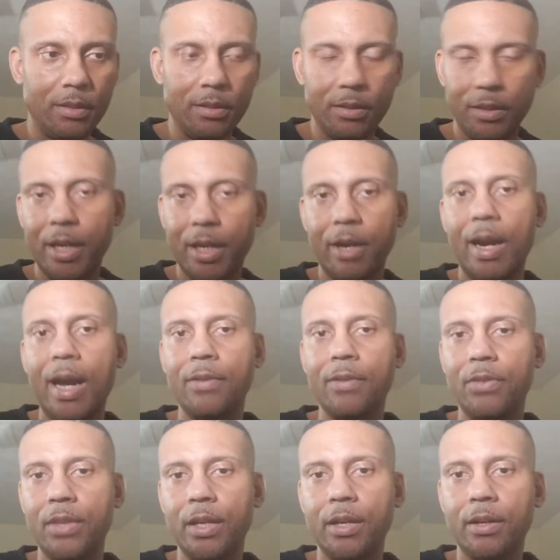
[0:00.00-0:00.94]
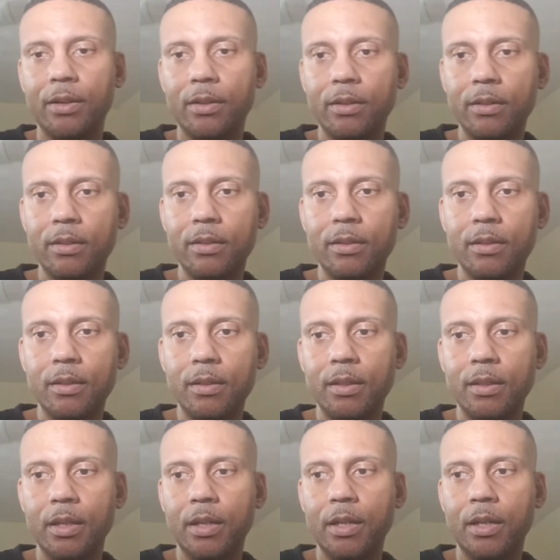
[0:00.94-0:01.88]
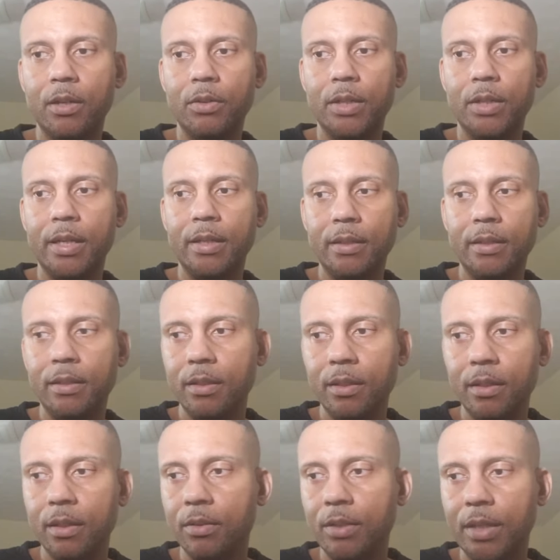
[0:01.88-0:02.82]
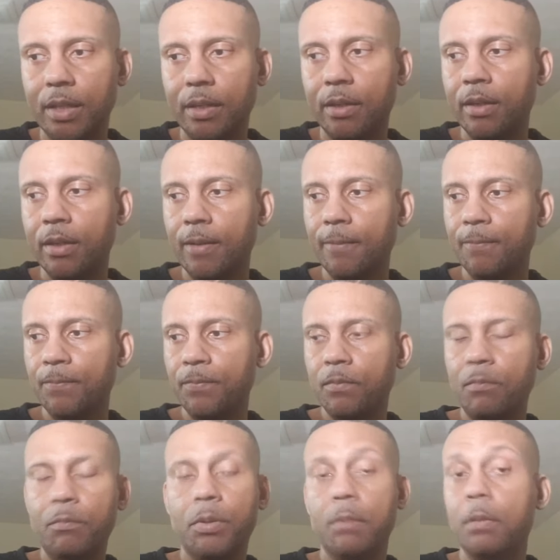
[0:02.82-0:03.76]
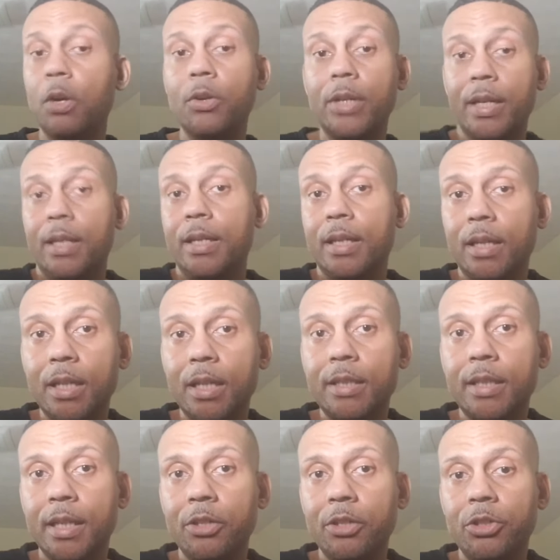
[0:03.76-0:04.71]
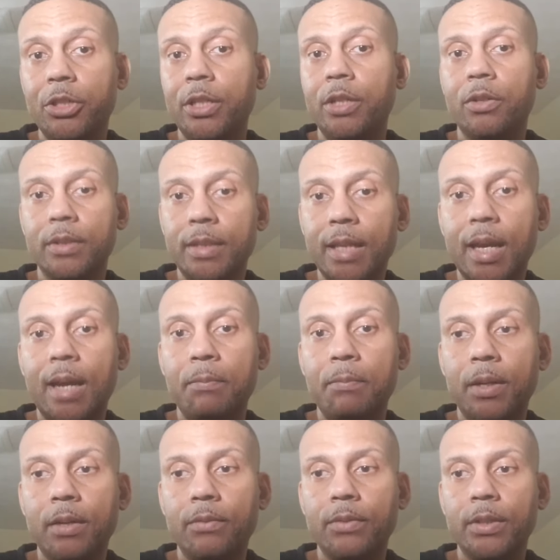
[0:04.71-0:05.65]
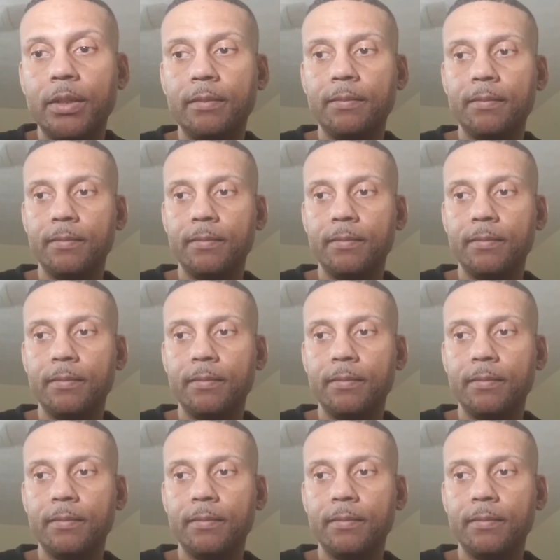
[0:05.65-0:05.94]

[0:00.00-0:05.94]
they're out there. They're promoting their lust energy on top of it.